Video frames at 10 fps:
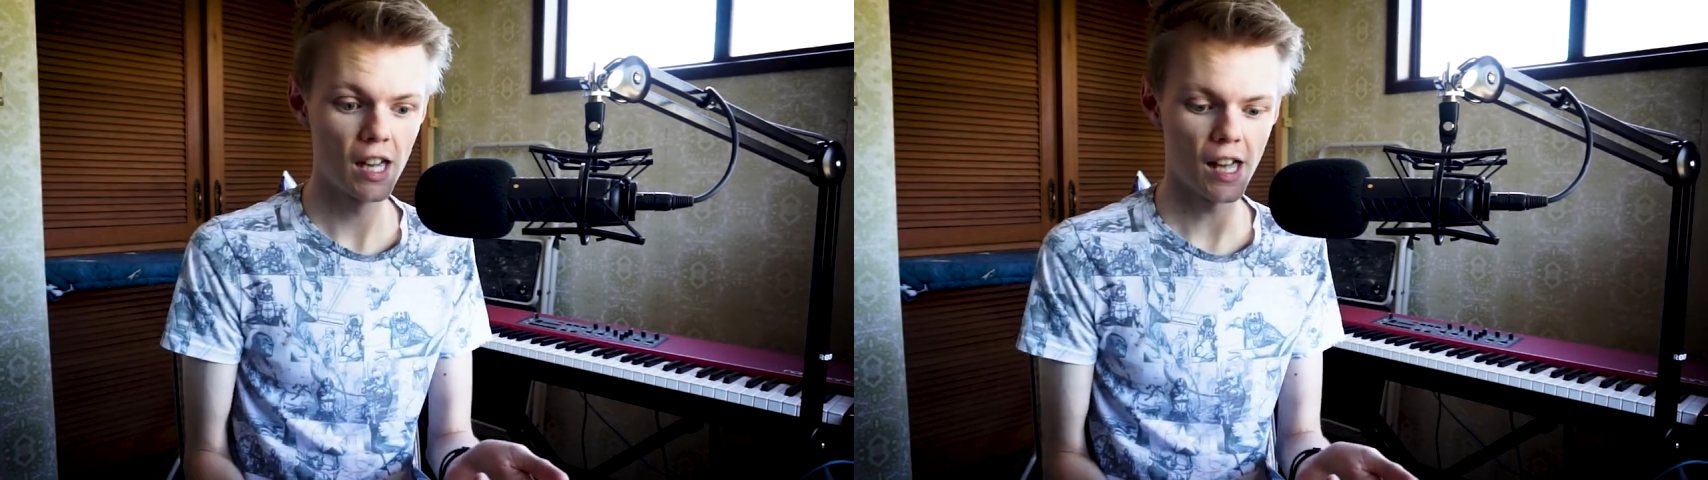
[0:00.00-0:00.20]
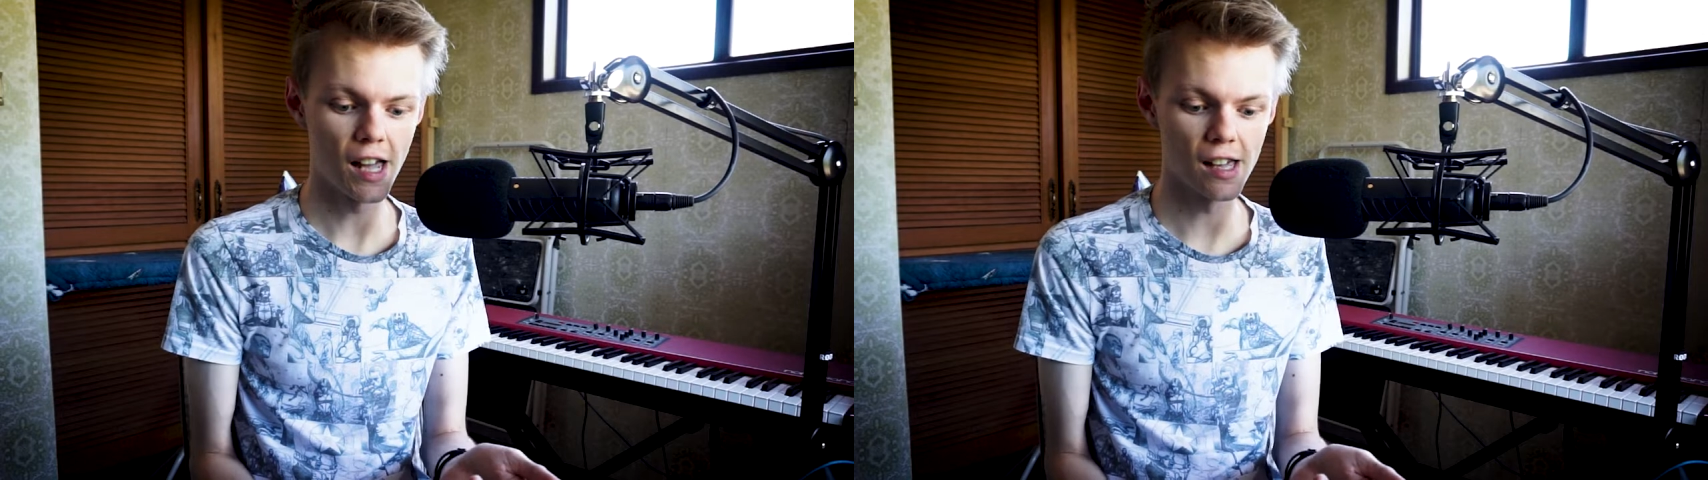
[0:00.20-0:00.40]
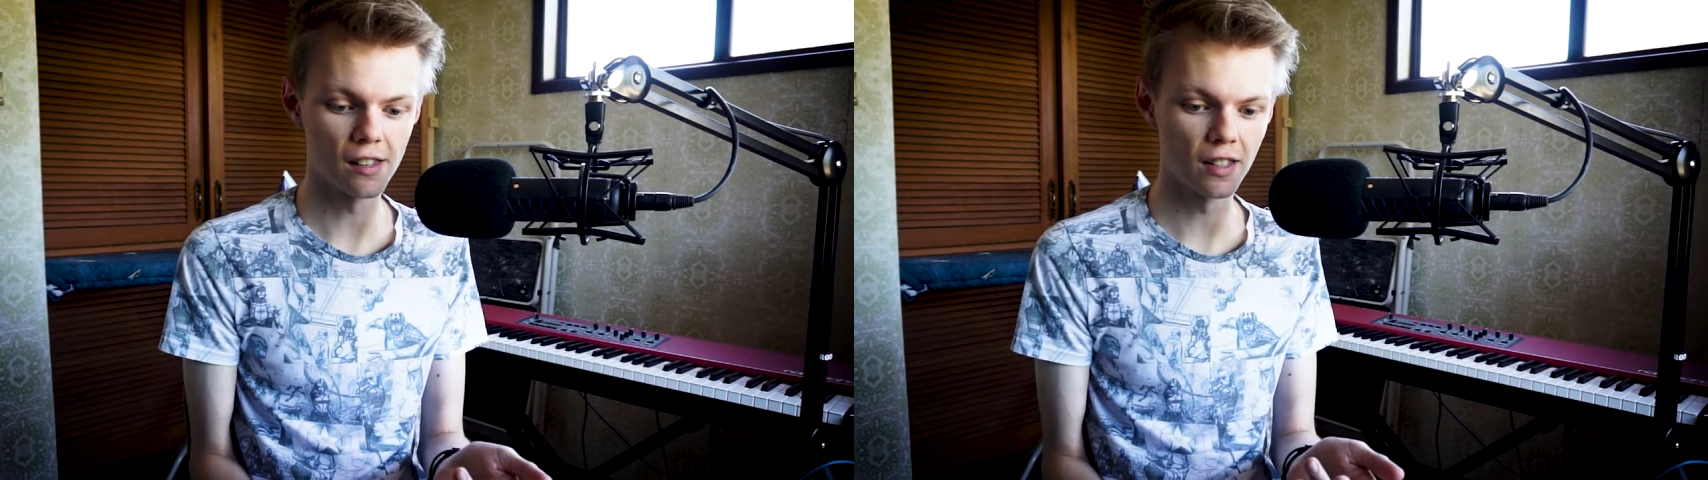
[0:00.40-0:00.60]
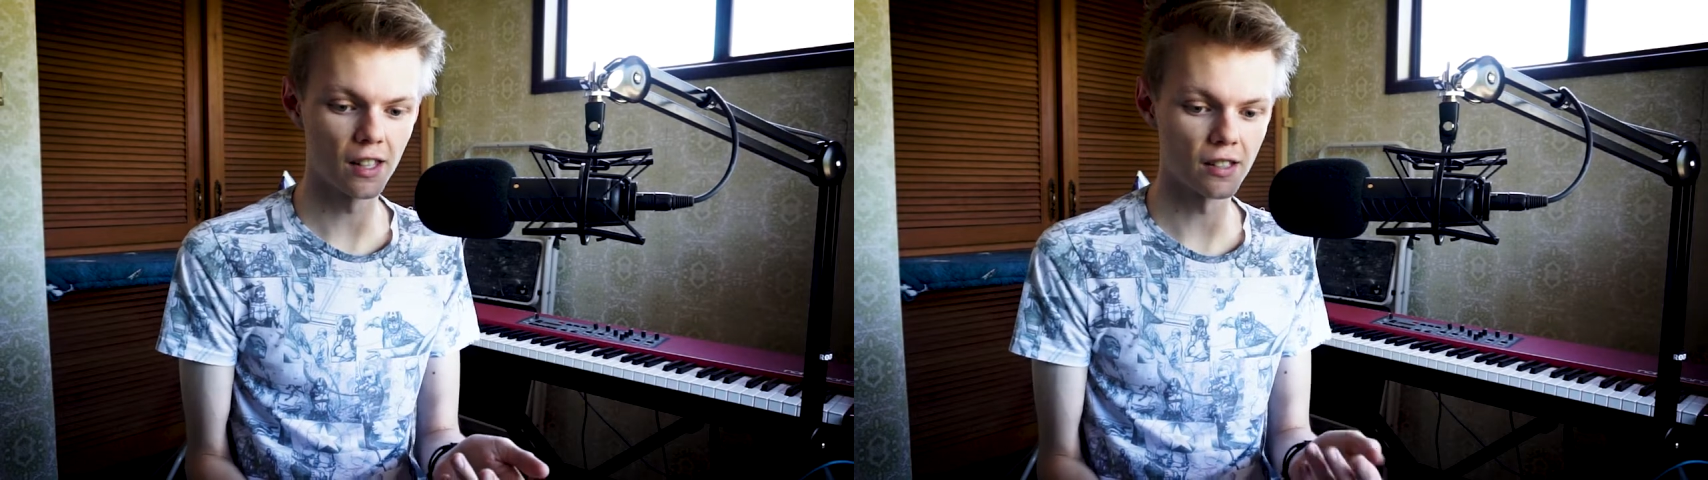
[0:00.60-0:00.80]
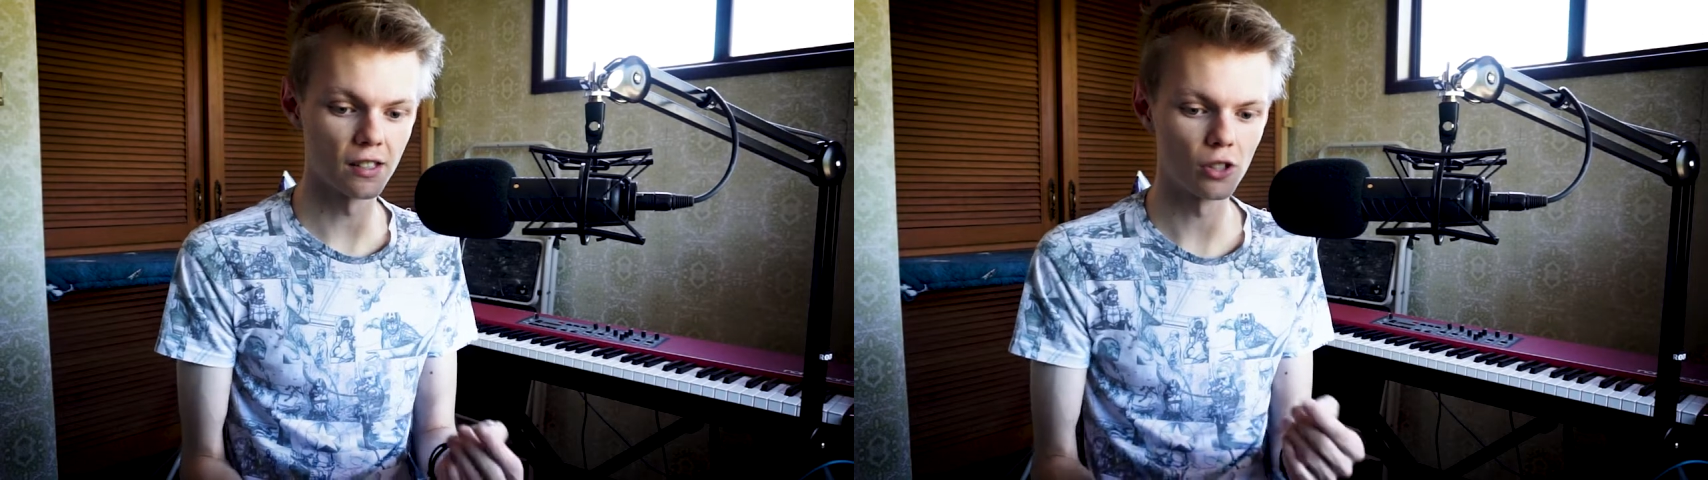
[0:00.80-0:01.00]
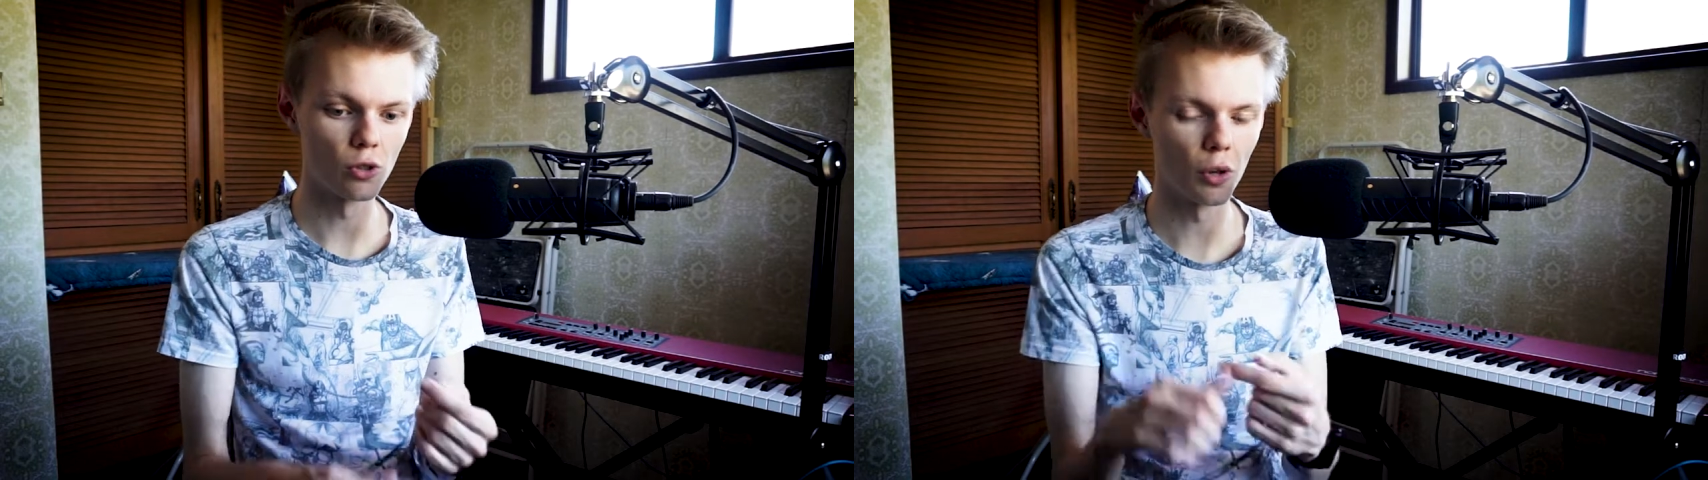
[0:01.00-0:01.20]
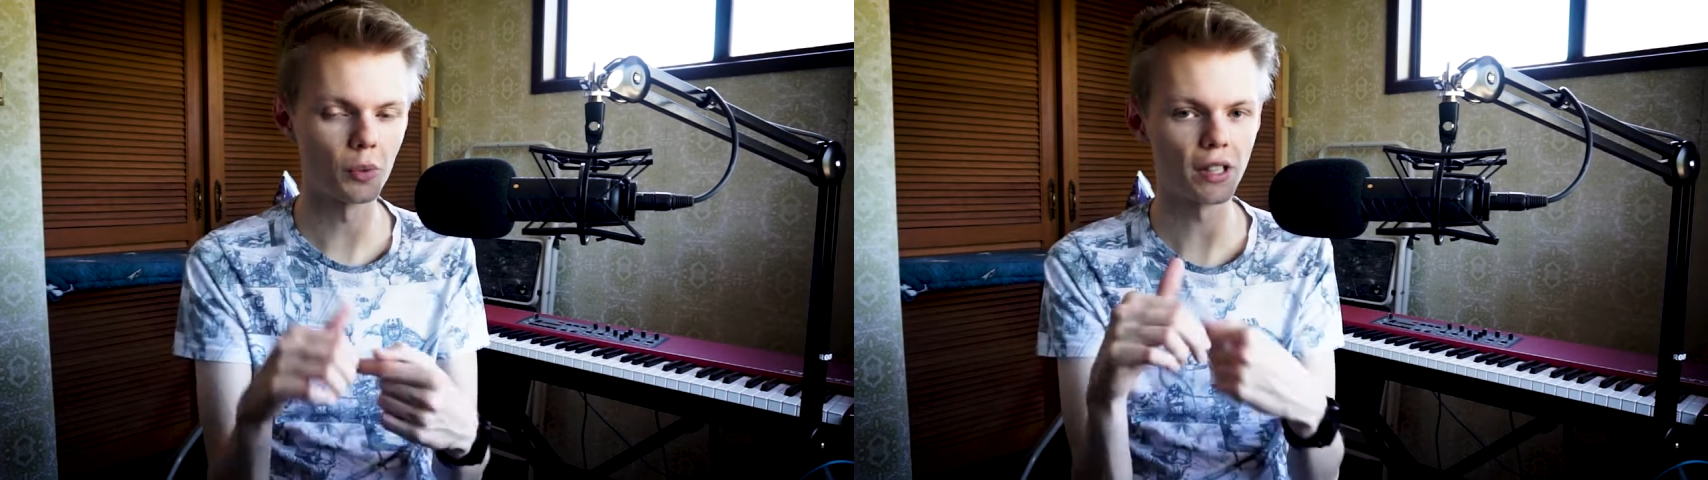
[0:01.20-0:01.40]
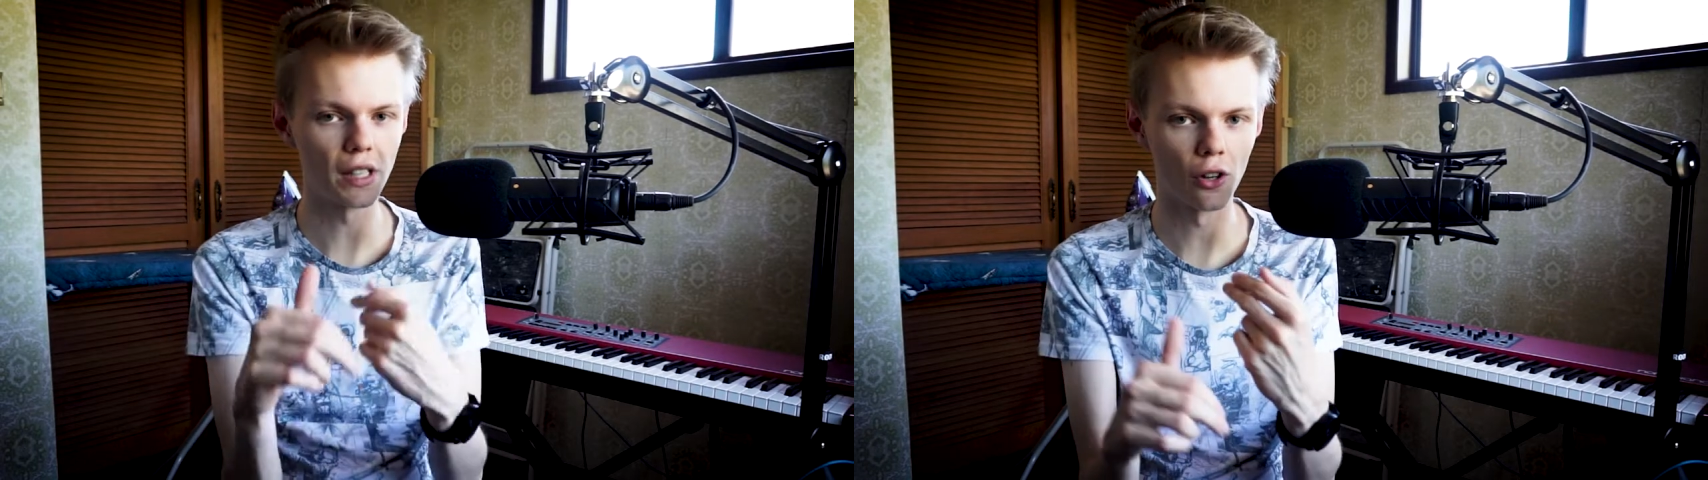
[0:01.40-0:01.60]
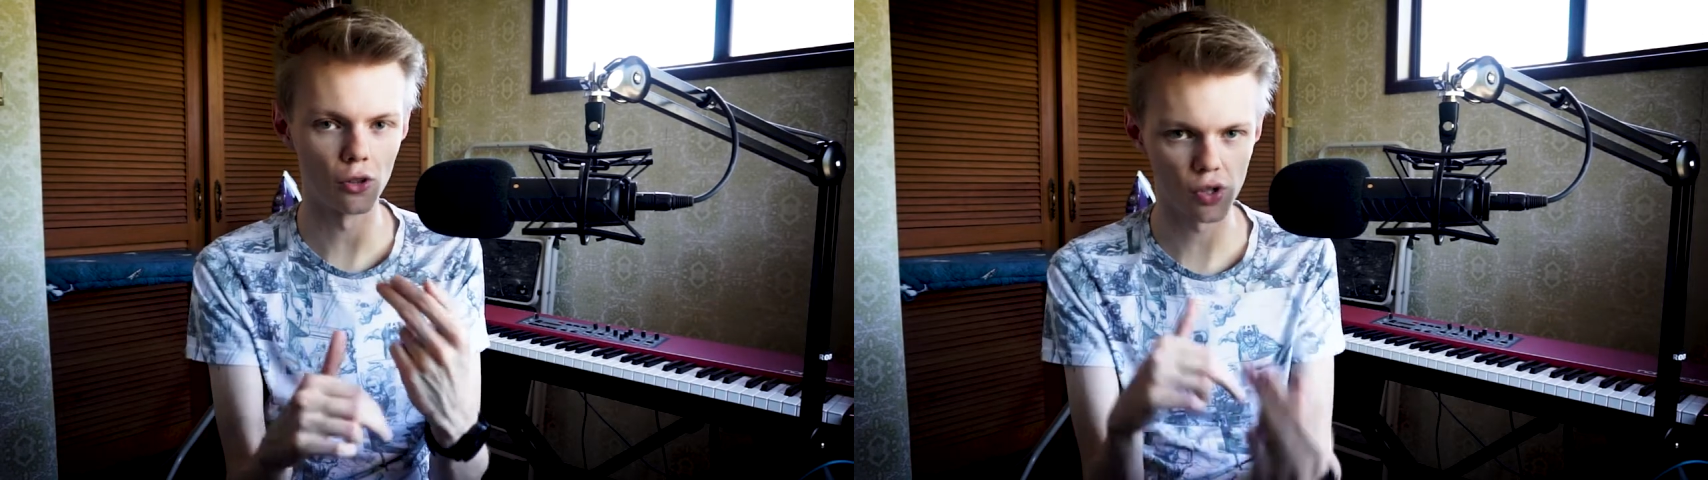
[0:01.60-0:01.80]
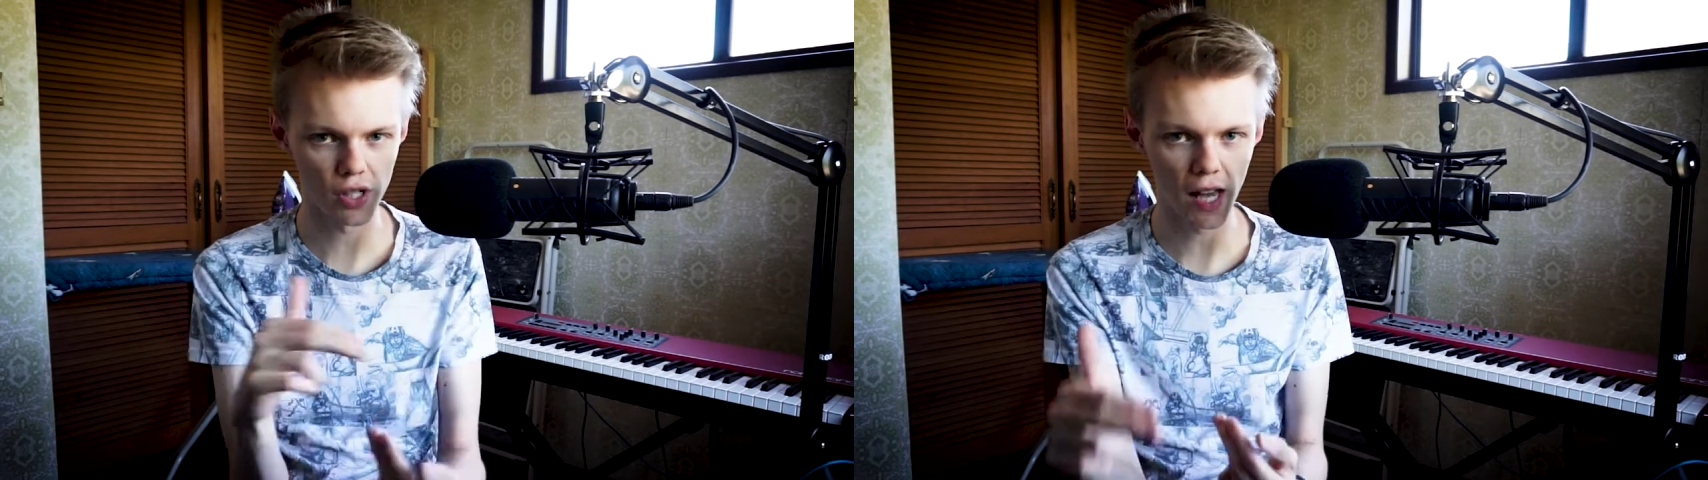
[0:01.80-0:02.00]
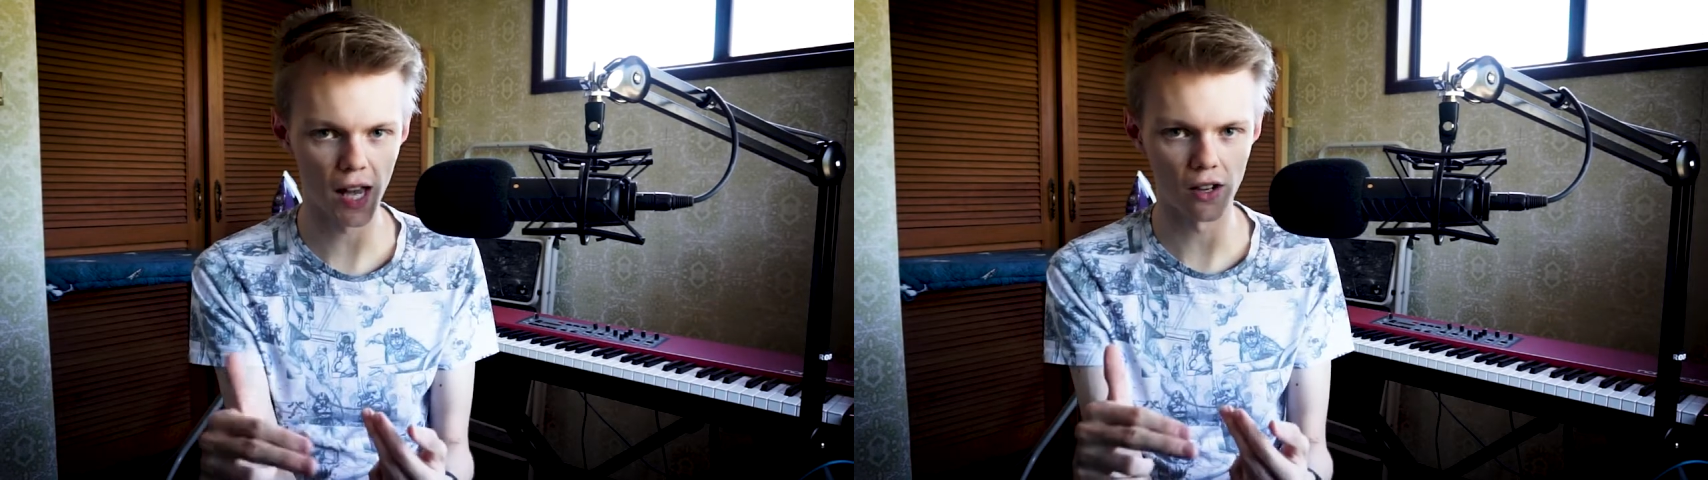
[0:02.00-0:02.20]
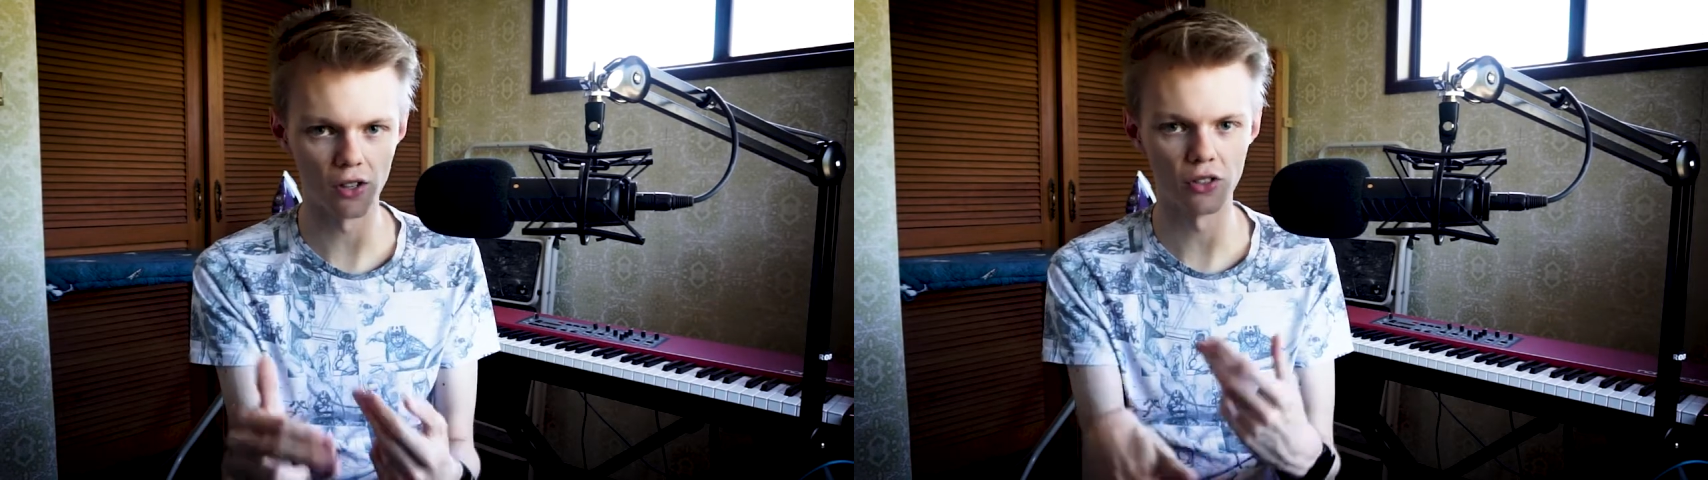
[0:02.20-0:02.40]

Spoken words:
and that you don't really understand